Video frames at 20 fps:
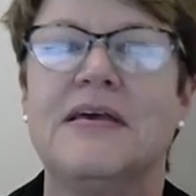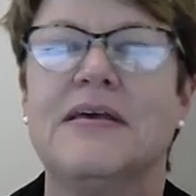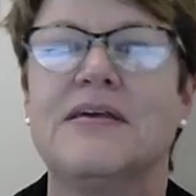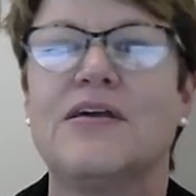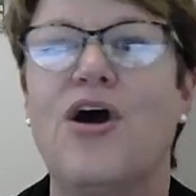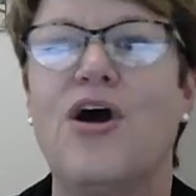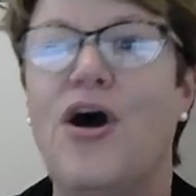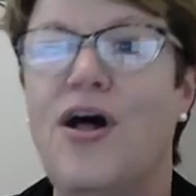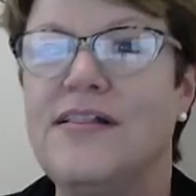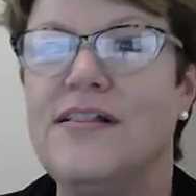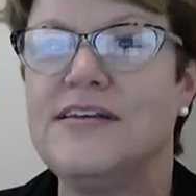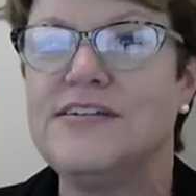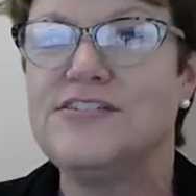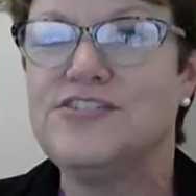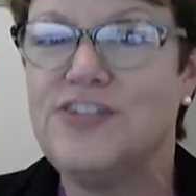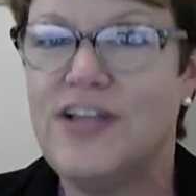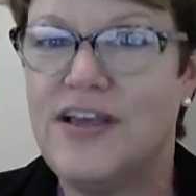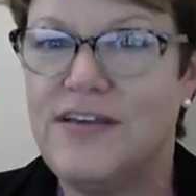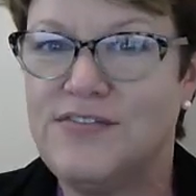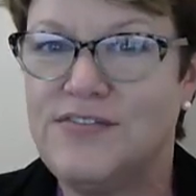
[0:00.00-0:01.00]

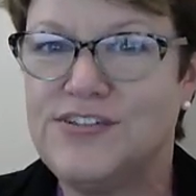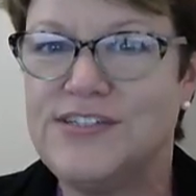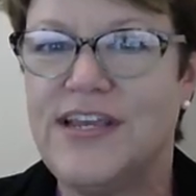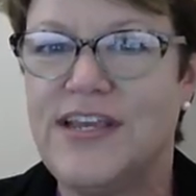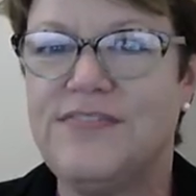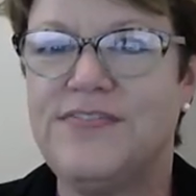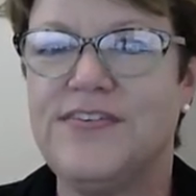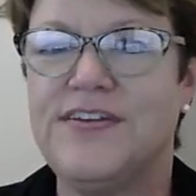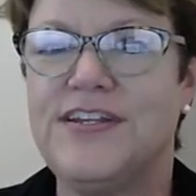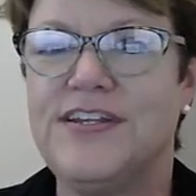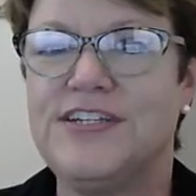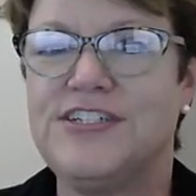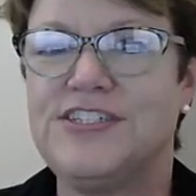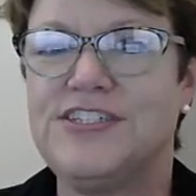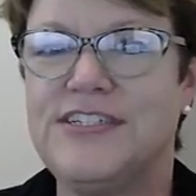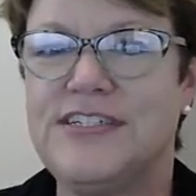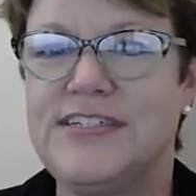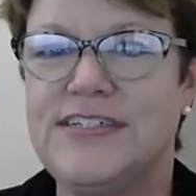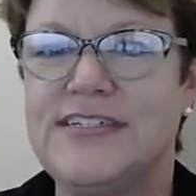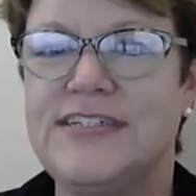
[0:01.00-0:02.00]
college level
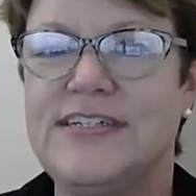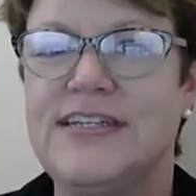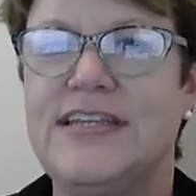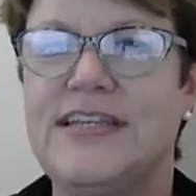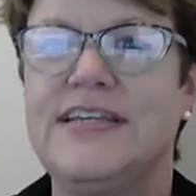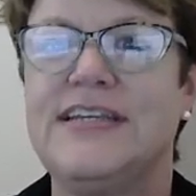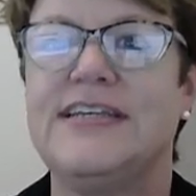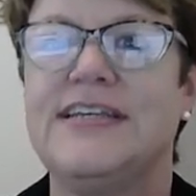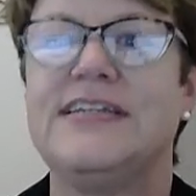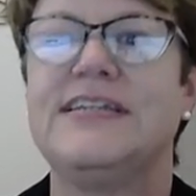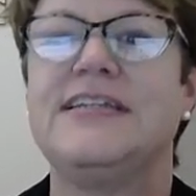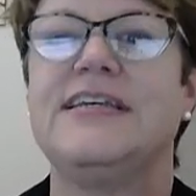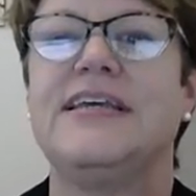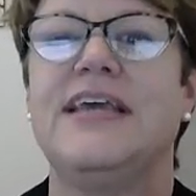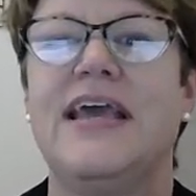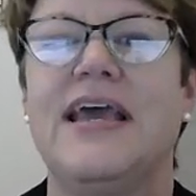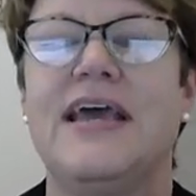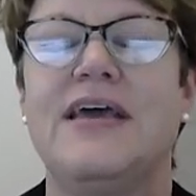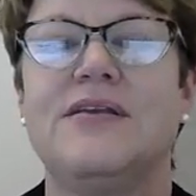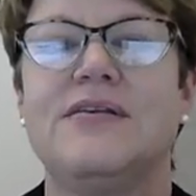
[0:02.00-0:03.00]
definition in,
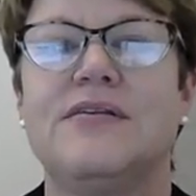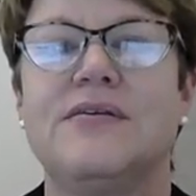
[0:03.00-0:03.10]
and